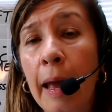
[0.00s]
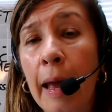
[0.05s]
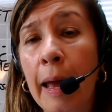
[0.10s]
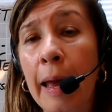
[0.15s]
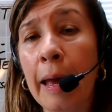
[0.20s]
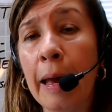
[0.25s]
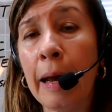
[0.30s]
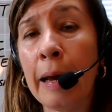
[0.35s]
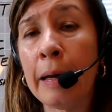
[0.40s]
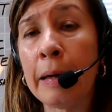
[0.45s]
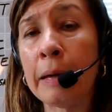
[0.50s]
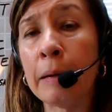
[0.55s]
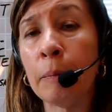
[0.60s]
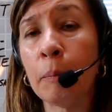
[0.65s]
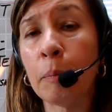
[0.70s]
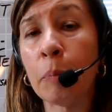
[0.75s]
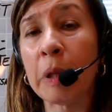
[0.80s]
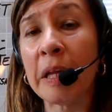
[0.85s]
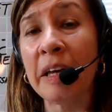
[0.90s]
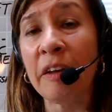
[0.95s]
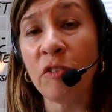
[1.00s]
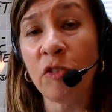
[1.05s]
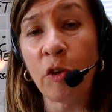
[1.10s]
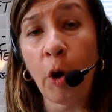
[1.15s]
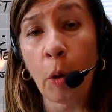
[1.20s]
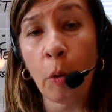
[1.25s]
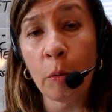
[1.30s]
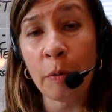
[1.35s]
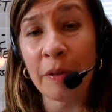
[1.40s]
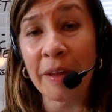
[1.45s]
And please
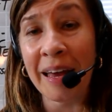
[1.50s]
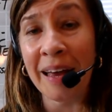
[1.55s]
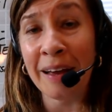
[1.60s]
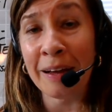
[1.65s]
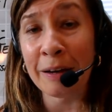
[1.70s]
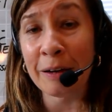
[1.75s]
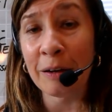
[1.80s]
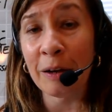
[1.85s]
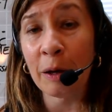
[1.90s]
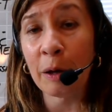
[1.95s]
know that